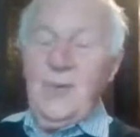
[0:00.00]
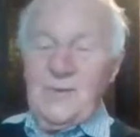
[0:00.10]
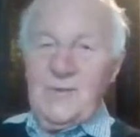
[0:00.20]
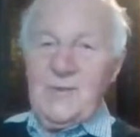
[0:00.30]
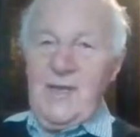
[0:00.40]

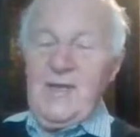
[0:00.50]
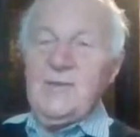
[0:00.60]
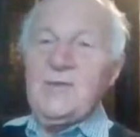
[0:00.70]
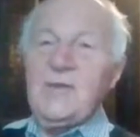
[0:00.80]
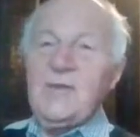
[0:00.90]
one
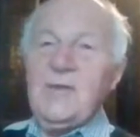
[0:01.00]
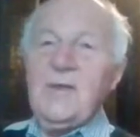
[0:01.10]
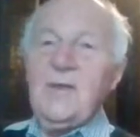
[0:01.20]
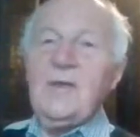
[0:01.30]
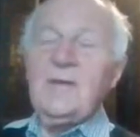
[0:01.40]
stage,
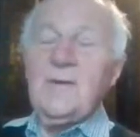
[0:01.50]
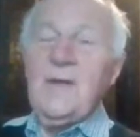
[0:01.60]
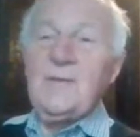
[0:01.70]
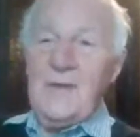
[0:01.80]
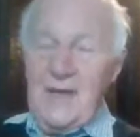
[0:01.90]
at
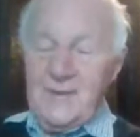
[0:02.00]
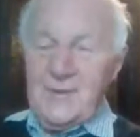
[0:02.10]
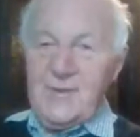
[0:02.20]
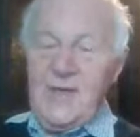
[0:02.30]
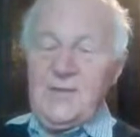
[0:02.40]
the
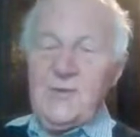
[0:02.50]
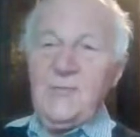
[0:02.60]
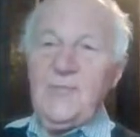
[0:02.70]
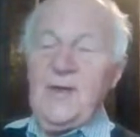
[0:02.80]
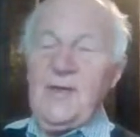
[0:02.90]
latter
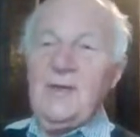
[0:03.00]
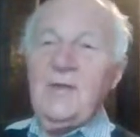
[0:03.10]
stages of my